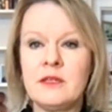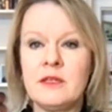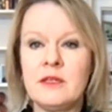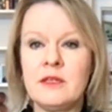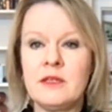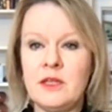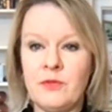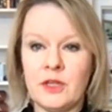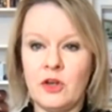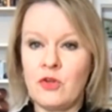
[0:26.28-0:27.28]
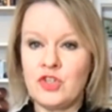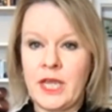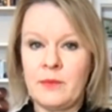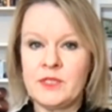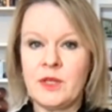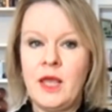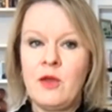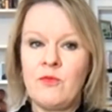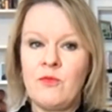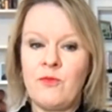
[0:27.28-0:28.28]
significant log jams
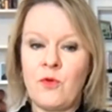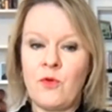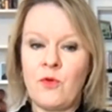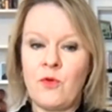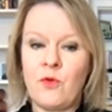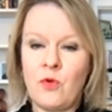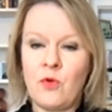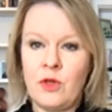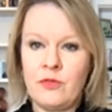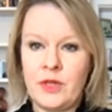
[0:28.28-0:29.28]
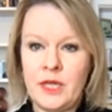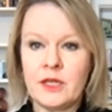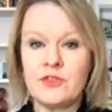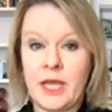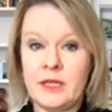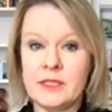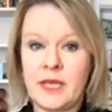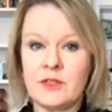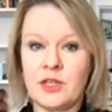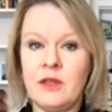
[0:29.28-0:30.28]
for the container
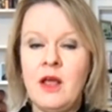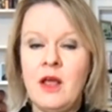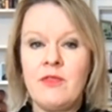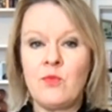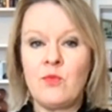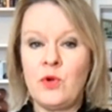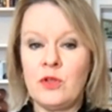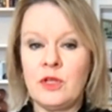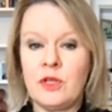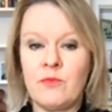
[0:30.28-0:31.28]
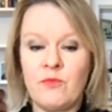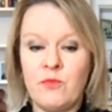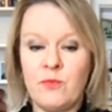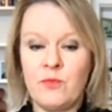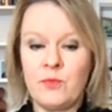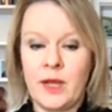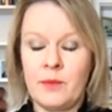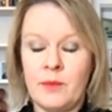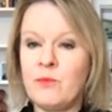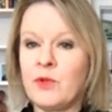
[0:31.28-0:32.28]
sector that will
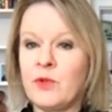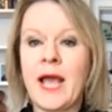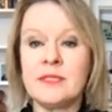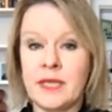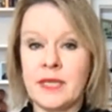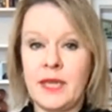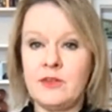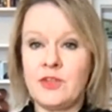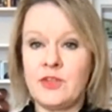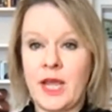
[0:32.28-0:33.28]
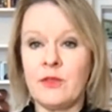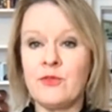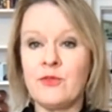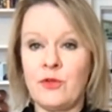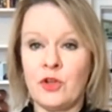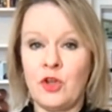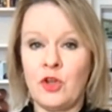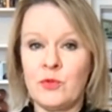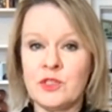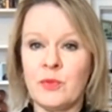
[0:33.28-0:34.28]
cascade down through the
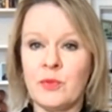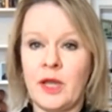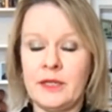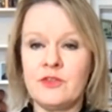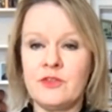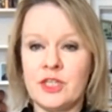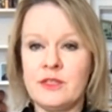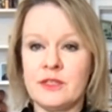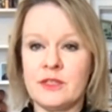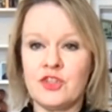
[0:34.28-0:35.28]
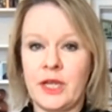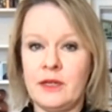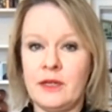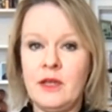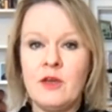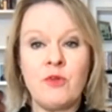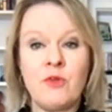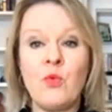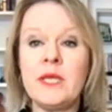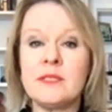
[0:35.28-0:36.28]
global supply and logistics chain
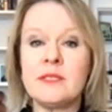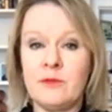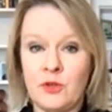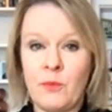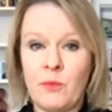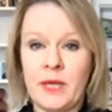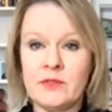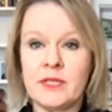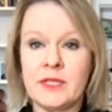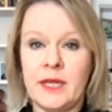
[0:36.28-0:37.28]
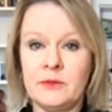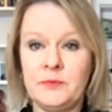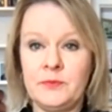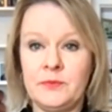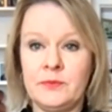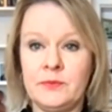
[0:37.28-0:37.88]
for weeks, if not months now.